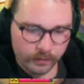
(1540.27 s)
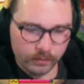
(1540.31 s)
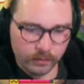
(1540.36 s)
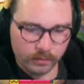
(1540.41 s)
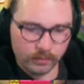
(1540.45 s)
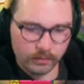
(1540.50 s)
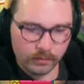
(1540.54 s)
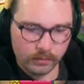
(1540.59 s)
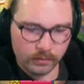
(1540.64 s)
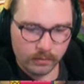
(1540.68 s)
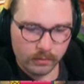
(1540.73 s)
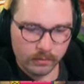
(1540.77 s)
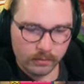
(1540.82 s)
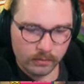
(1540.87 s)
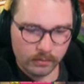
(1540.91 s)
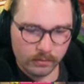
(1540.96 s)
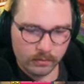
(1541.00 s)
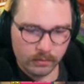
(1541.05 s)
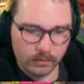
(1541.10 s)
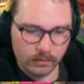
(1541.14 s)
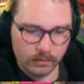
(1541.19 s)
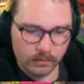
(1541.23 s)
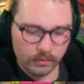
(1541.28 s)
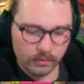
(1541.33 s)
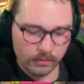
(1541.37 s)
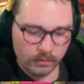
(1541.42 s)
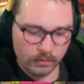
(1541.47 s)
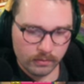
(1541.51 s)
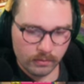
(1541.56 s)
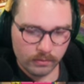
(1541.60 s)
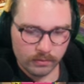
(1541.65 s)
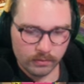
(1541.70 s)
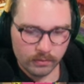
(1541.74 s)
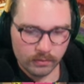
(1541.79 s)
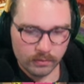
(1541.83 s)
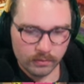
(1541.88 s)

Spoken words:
(silence)